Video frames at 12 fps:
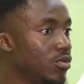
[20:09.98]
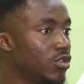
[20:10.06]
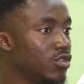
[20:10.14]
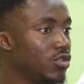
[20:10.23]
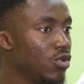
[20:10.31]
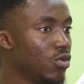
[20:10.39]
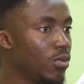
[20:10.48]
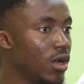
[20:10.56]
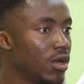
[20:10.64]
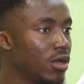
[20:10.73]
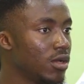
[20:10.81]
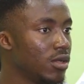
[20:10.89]
going to go
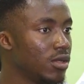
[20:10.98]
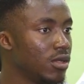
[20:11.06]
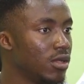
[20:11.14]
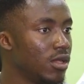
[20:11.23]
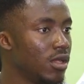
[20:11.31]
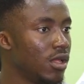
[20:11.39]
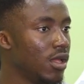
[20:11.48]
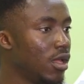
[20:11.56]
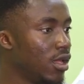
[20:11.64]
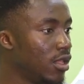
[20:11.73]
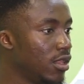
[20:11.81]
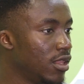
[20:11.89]
back,
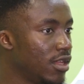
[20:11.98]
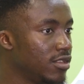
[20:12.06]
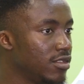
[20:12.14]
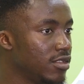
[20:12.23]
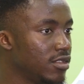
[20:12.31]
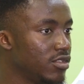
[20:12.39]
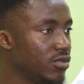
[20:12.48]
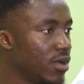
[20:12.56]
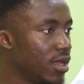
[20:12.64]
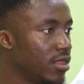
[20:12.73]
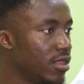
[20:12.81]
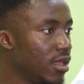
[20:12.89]
and that is
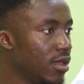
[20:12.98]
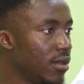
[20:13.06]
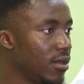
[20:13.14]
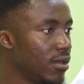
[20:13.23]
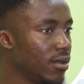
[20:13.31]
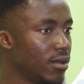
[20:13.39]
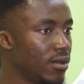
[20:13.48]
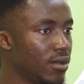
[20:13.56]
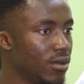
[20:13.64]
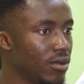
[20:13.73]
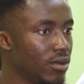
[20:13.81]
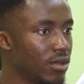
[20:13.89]
right there.
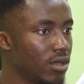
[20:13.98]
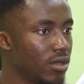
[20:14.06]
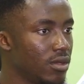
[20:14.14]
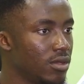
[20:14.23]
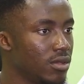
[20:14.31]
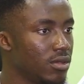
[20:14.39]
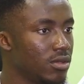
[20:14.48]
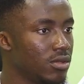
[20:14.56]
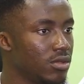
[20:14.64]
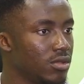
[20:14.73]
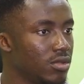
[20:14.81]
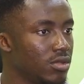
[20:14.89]
Okay,
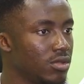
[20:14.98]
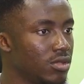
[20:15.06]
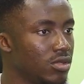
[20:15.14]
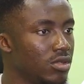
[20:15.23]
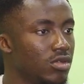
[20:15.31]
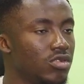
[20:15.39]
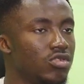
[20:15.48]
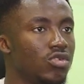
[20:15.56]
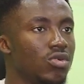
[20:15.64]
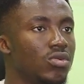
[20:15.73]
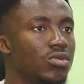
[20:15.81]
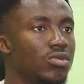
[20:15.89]

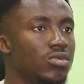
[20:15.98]
so